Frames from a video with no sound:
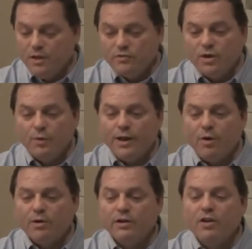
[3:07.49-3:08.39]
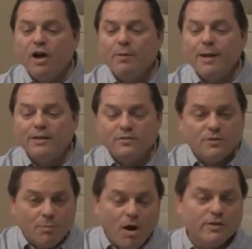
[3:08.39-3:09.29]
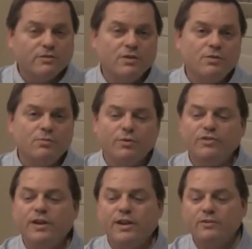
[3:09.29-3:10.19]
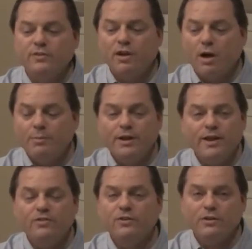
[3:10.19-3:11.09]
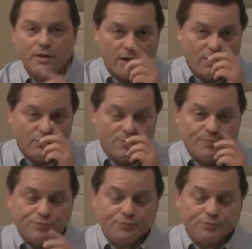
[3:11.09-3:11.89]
So now we're going to talk about Suboxone, which again is the combination of